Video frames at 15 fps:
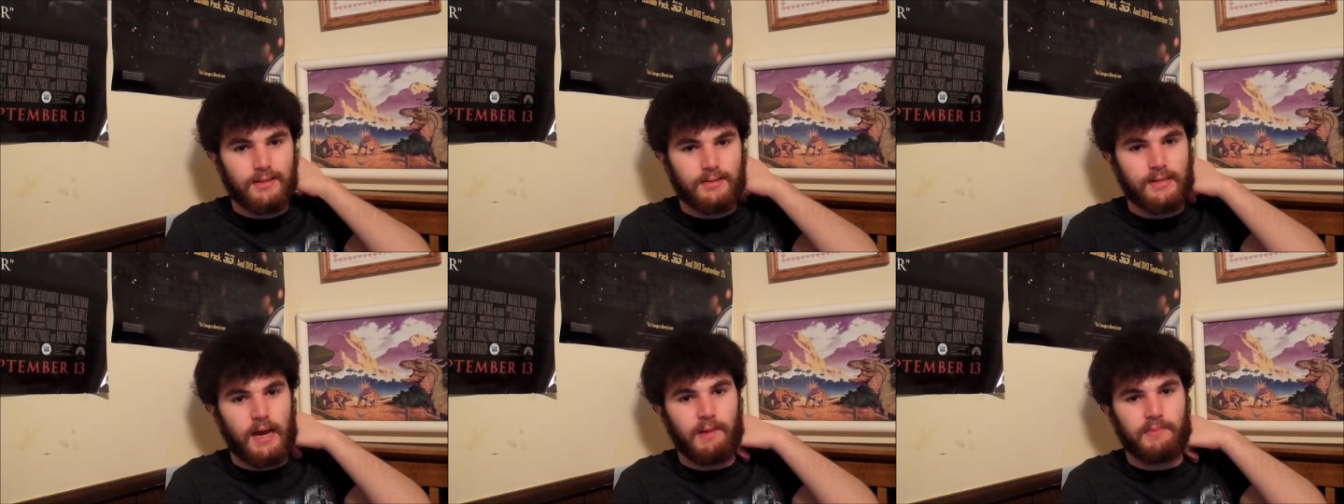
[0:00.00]

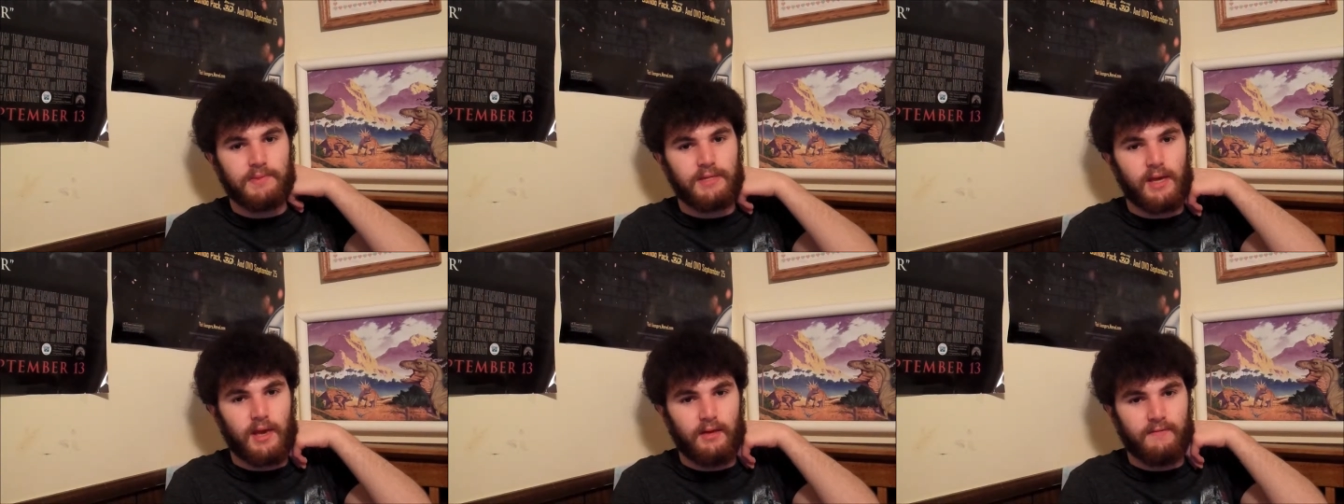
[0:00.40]
top
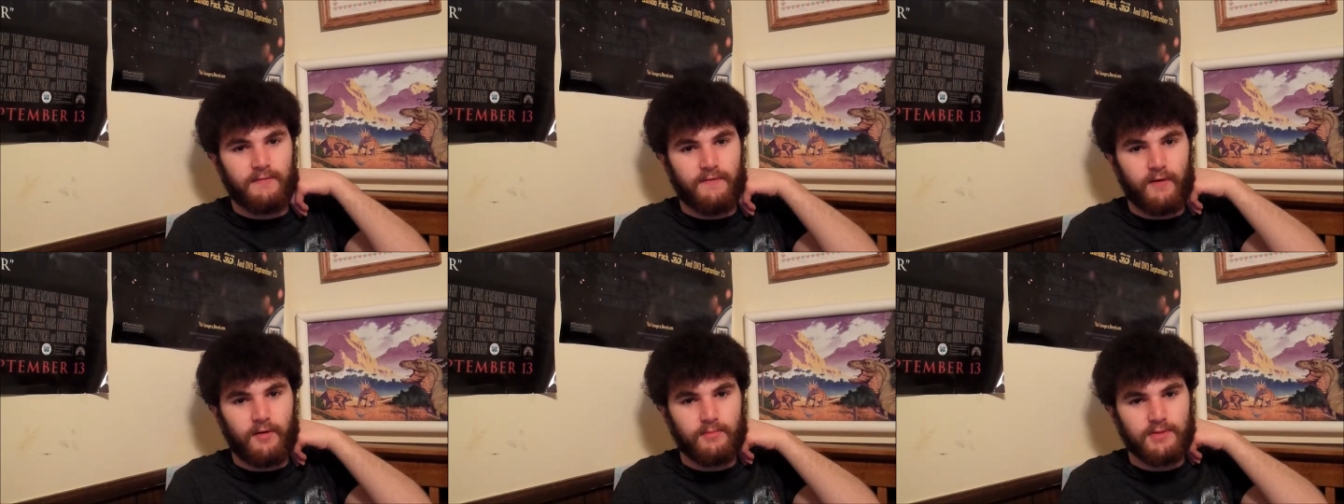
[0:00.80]
10
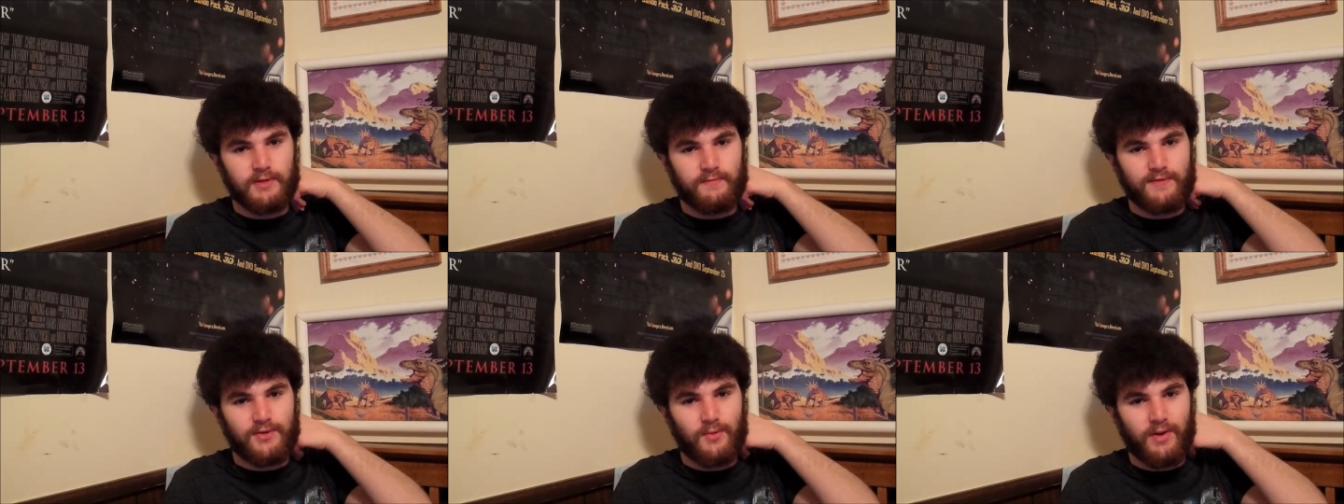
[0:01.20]
films
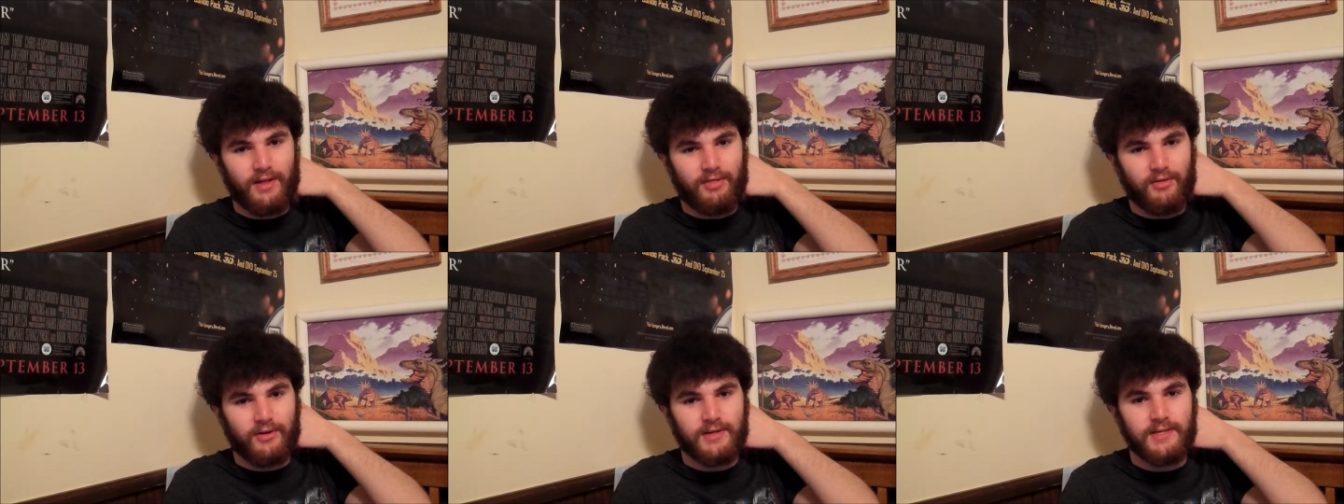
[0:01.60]
of
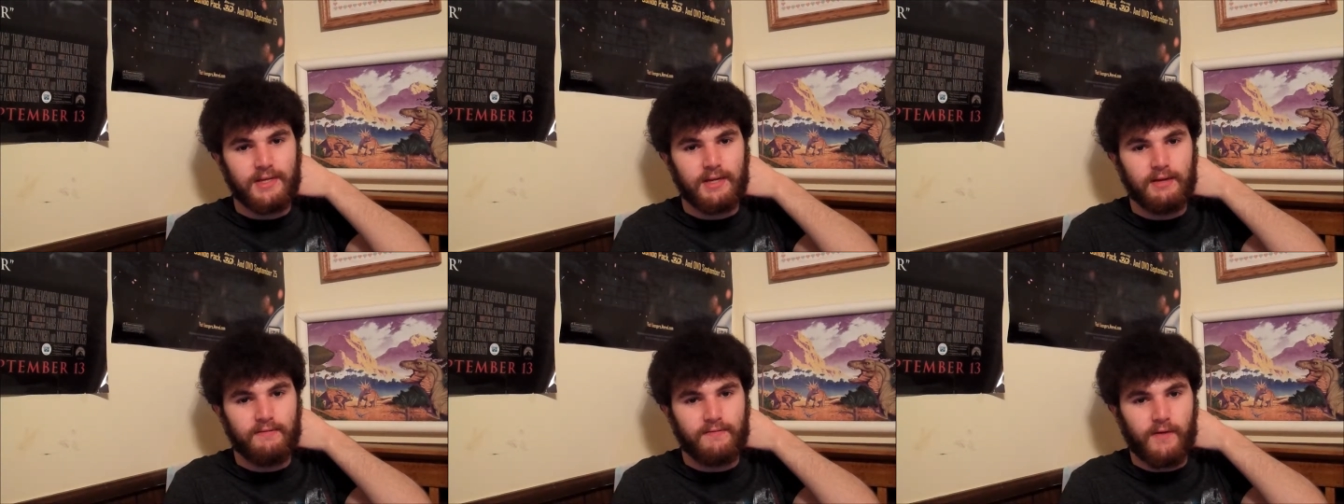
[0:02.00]

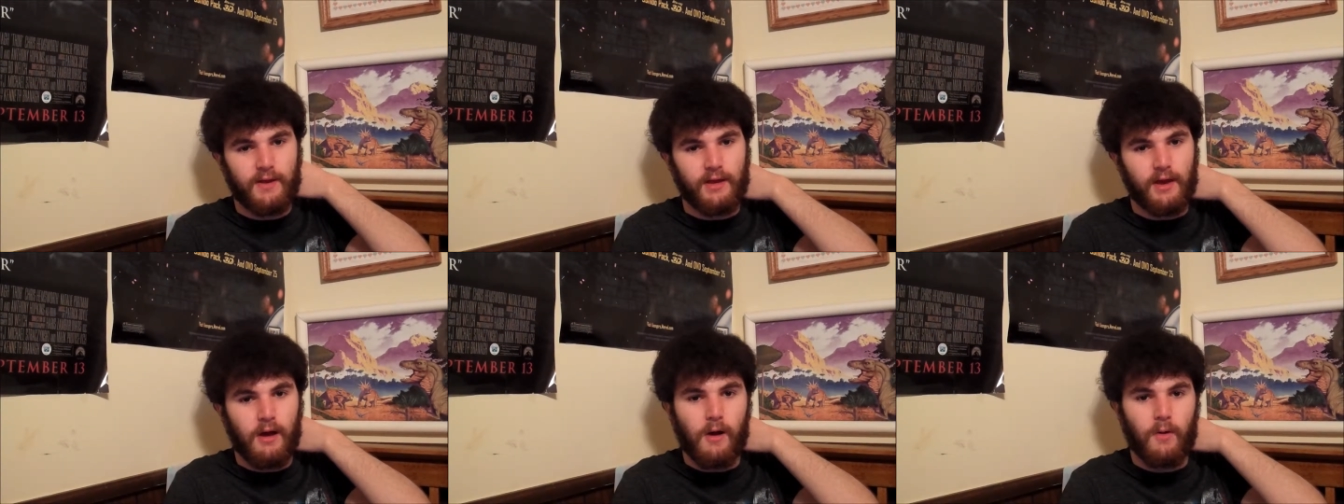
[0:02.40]
2013
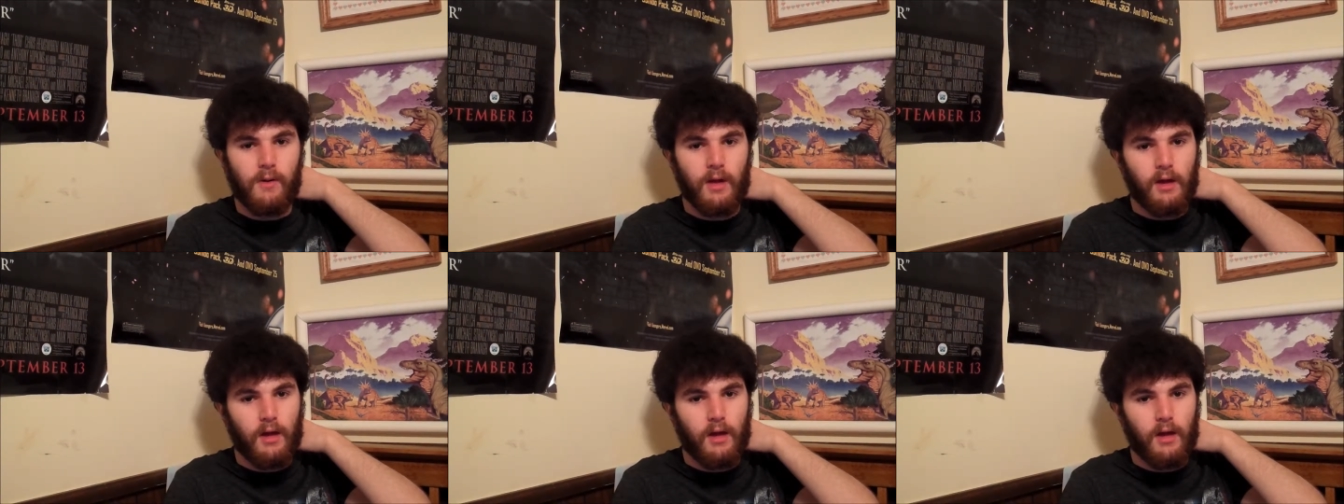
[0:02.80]
video.